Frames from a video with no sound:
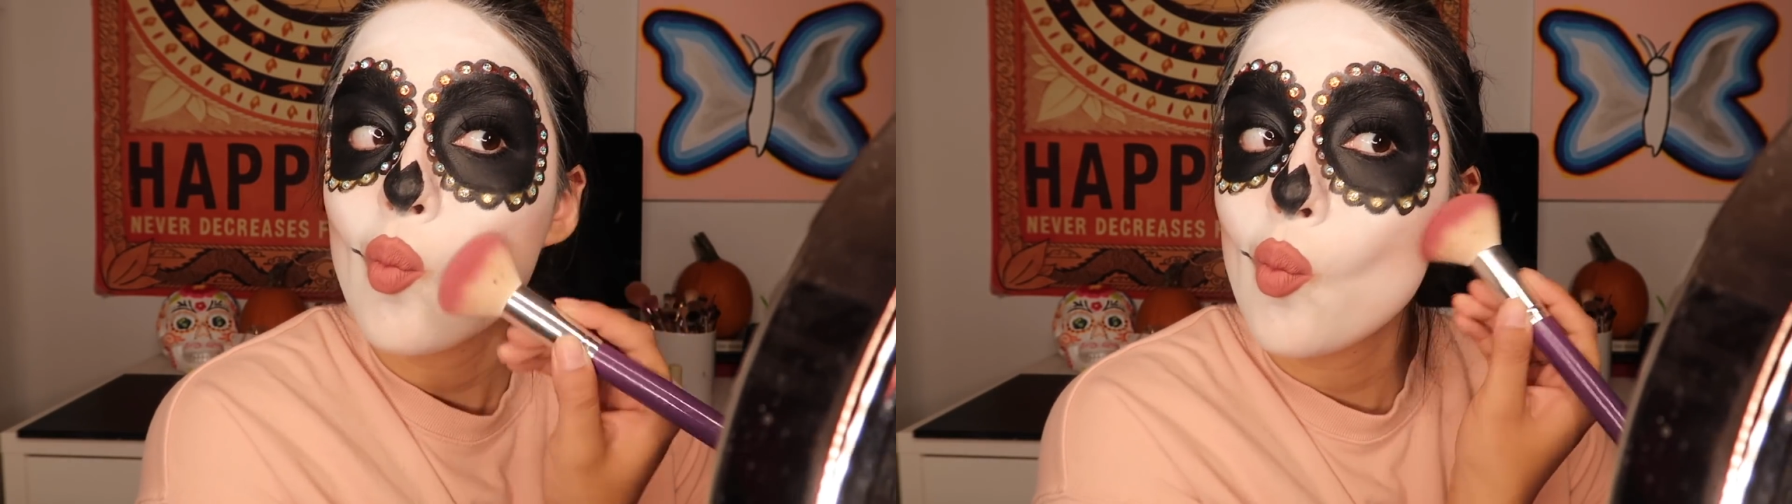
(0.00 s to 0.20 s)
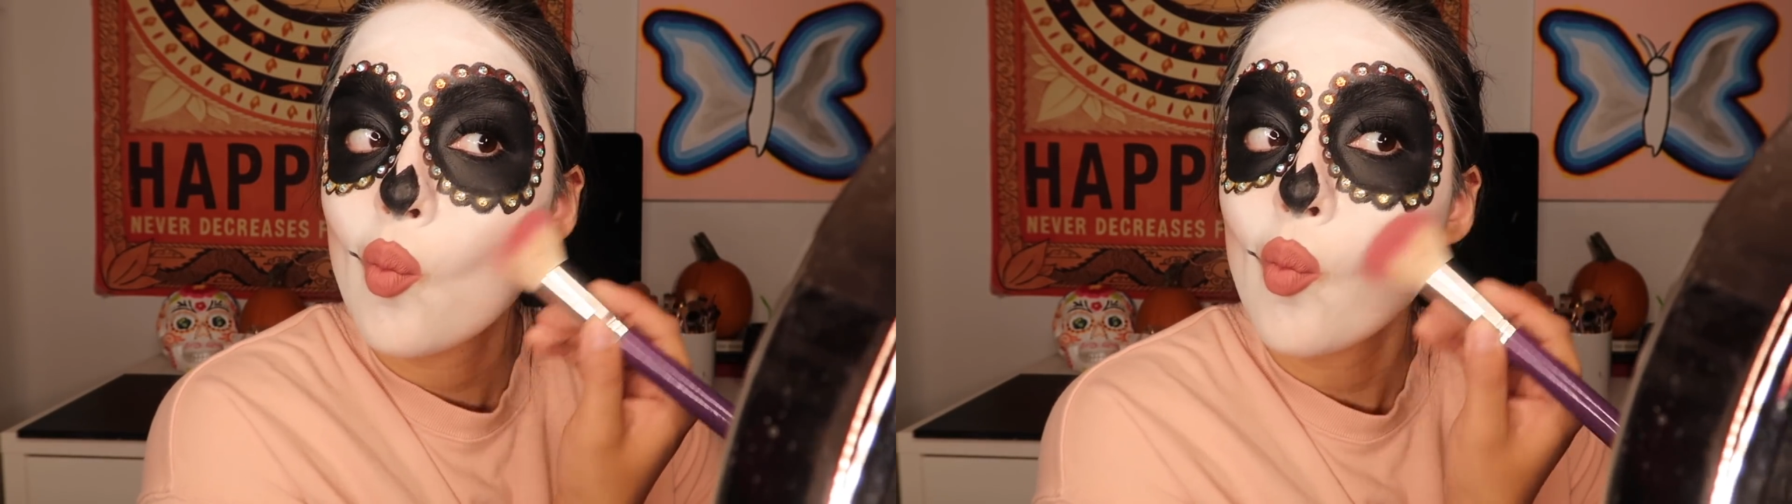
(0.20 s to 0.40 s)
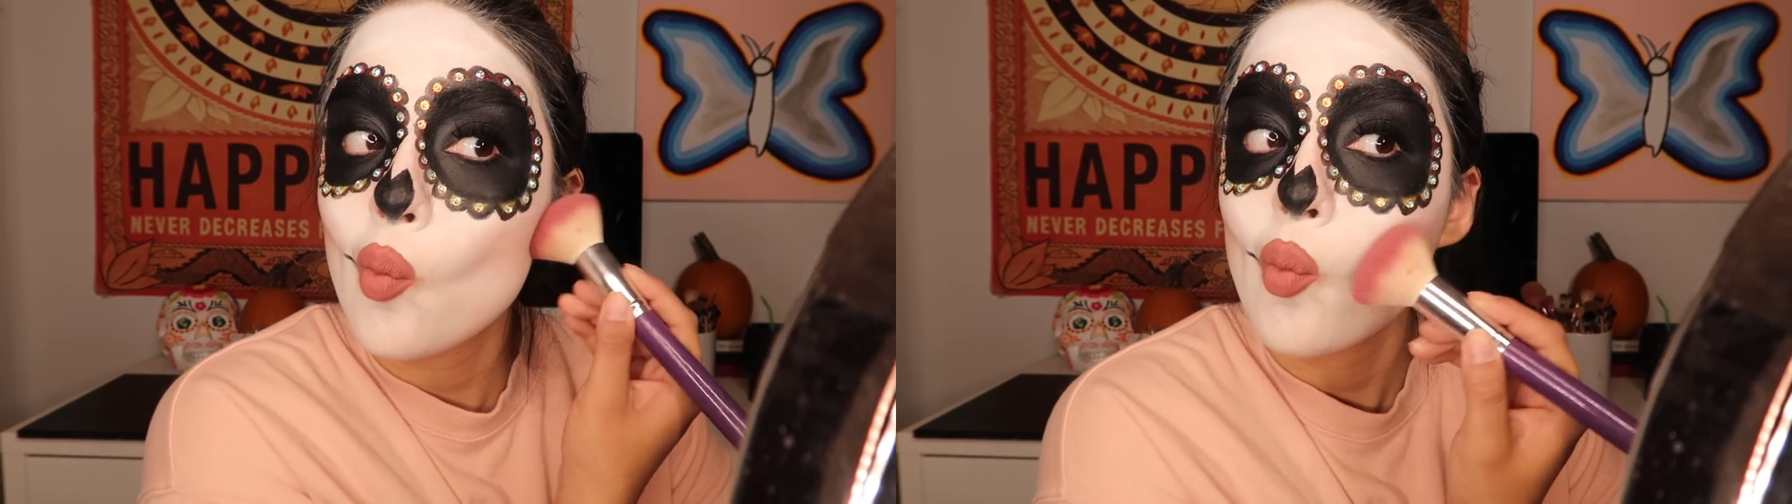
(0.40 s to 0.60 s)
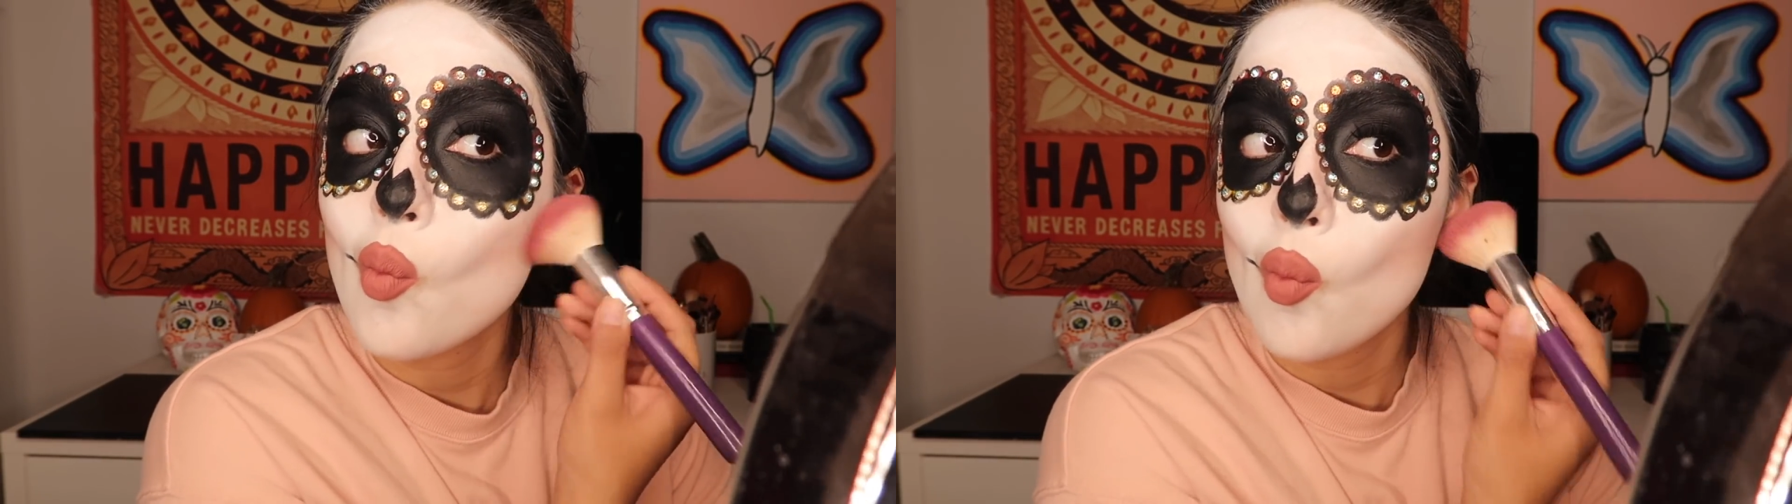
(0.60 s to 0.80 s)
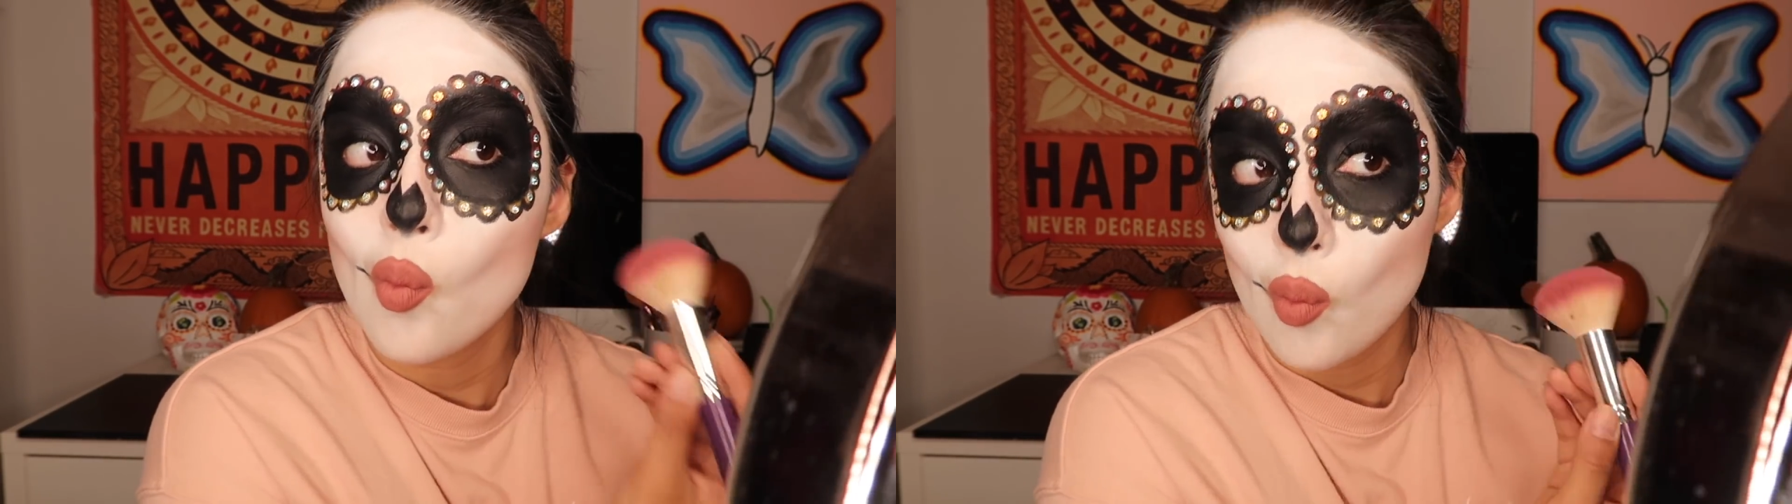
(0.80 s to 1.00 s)
have like
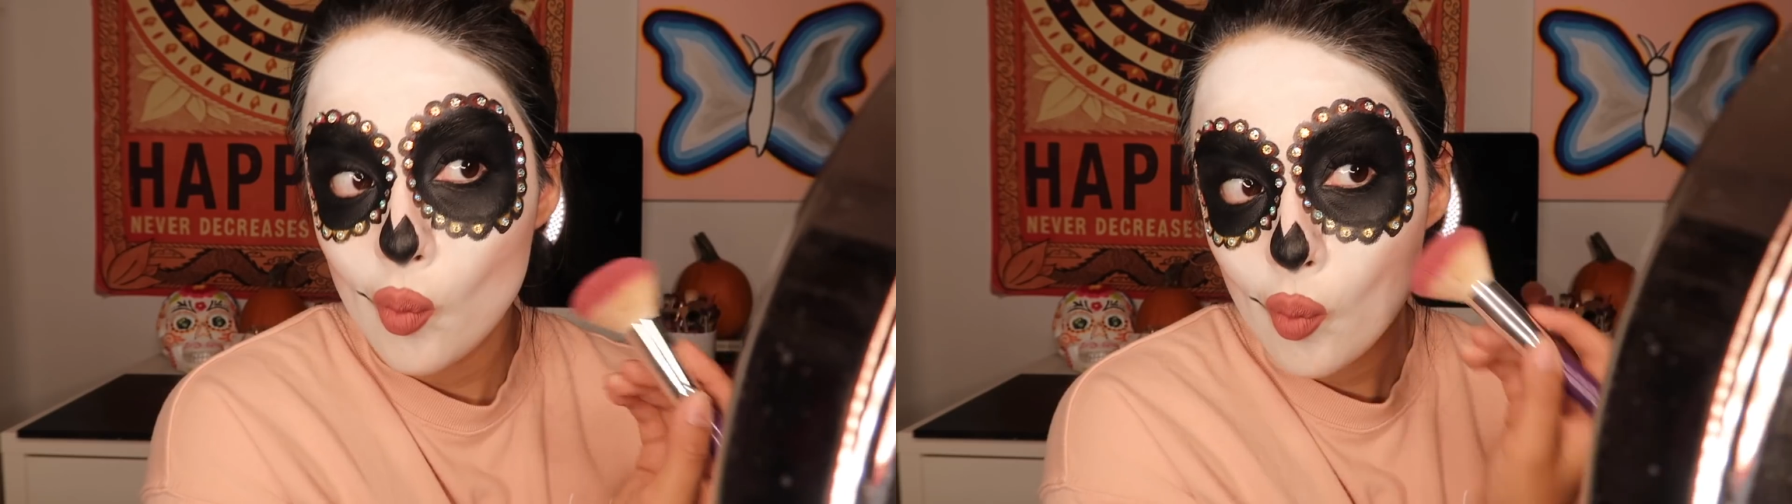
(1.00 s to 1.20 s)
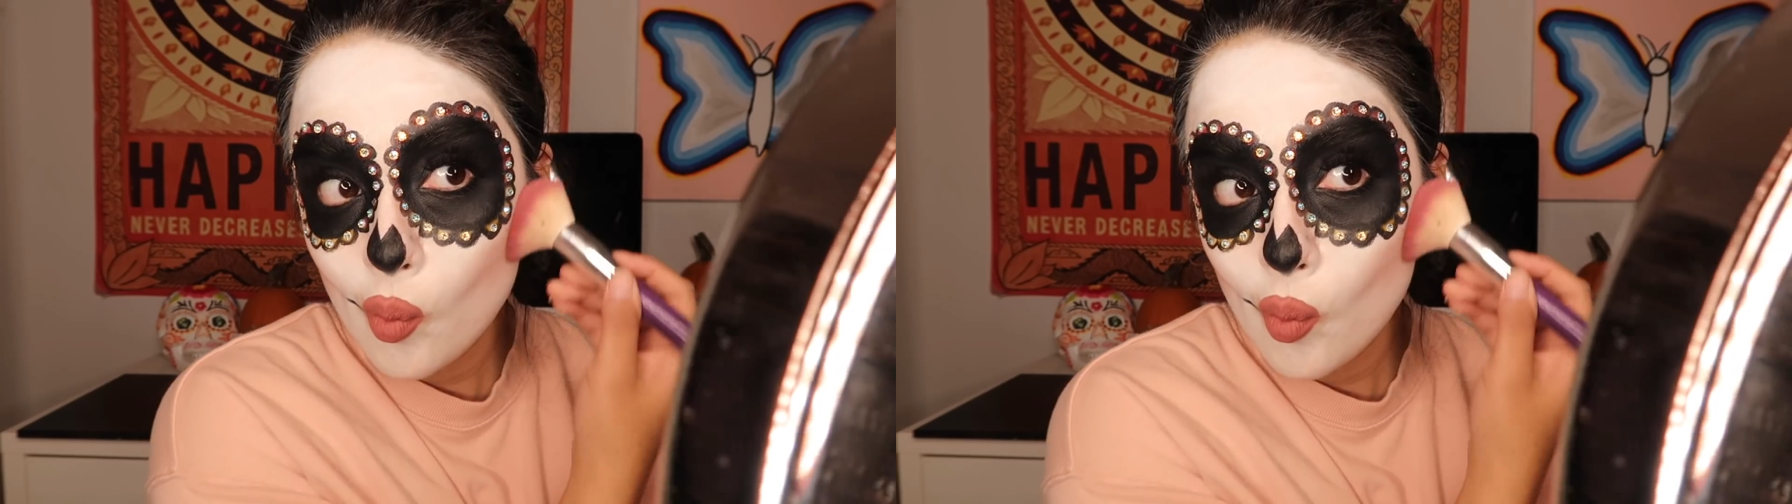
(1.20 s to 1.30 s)
a